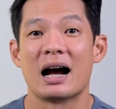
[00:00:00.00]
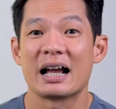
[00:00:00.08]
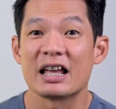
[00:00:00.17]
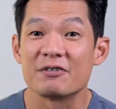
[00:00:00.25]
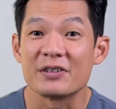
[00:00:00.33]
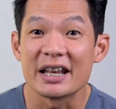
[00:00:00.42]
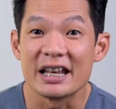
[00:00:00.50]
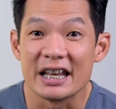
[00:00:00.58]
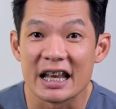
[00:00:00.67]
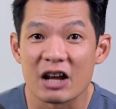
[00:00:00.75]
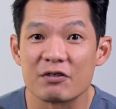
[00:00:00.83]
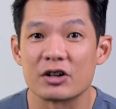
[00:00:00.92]
I have
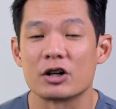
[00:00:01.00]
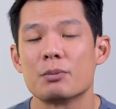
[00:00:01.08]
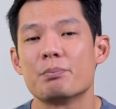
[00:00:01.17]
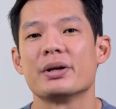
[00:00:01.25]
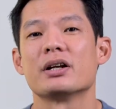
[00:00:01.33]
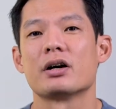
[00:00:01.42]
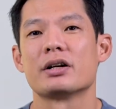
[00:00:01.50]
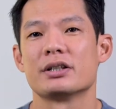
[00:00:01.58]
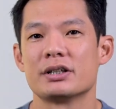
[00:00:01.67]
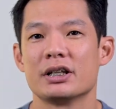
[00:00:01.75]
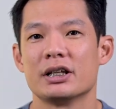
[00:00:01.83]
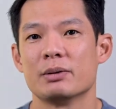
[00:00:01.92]
never been on a
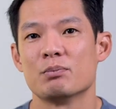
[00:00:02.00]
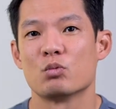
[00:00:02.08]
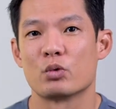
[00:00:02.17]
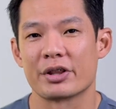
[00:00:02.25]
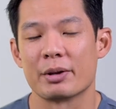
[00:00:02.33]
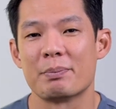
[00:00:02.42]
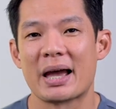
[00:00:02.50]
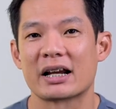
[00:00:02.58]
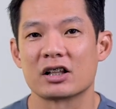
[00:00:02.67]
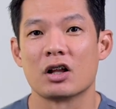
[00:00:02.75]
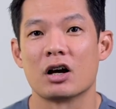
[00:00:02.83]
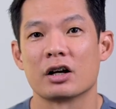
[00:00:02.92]
team where the
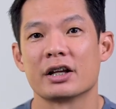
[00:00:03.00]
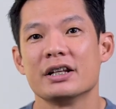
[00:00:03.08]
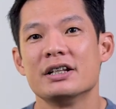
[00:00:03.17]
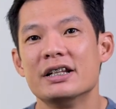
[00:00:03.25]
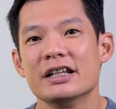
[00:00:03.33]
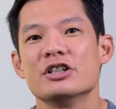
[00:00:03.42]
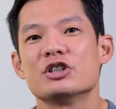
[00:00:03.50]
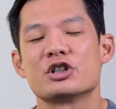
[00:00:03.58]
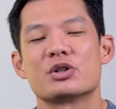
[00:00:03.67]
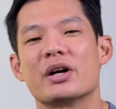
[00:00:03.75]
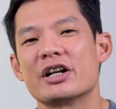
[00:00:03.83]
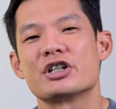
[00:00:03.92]
backlog didn't
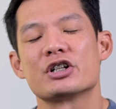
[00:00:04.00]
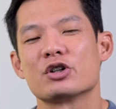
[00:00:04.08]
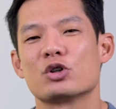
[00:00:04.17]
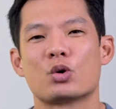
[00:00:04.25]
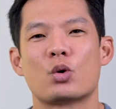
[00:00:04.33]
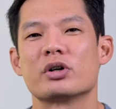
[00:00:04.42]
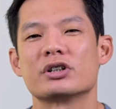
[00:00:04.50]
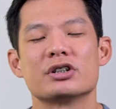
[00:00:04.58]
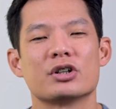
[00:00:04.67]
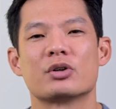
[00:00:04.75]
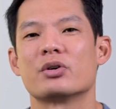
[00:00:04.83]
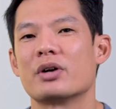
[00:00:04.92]
stretch towards
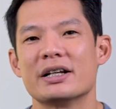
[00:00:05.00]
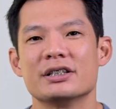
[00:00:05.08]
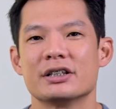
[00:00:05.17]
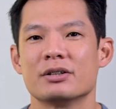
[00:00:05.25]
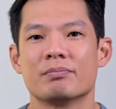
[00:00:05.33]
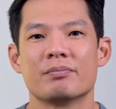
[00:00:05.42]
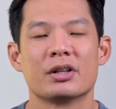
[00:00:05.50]
the horizon.